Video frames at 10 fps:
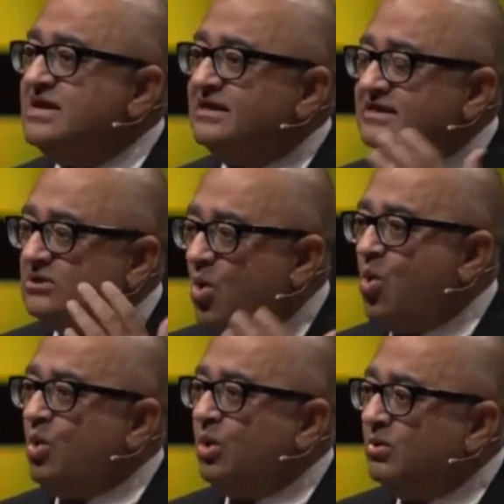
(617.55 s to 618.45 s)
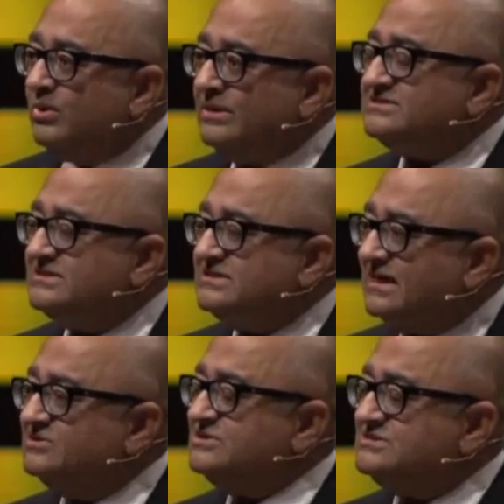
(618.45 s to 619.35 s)
that all Western
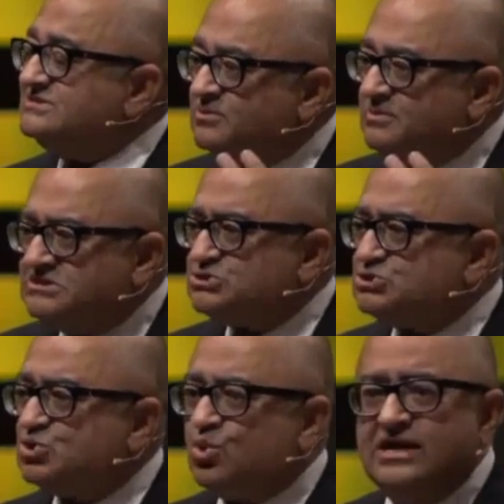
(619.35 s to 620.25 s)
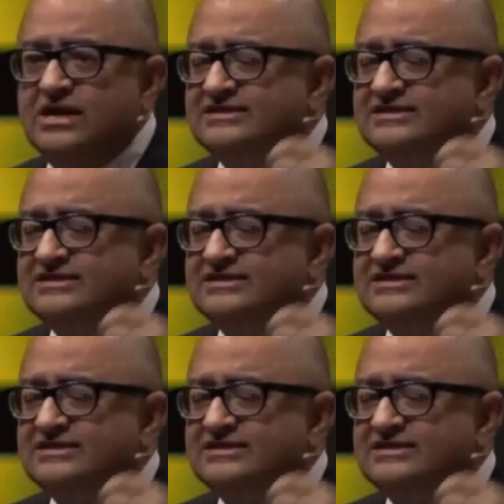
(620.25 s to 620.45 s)
countries have to be destroyed.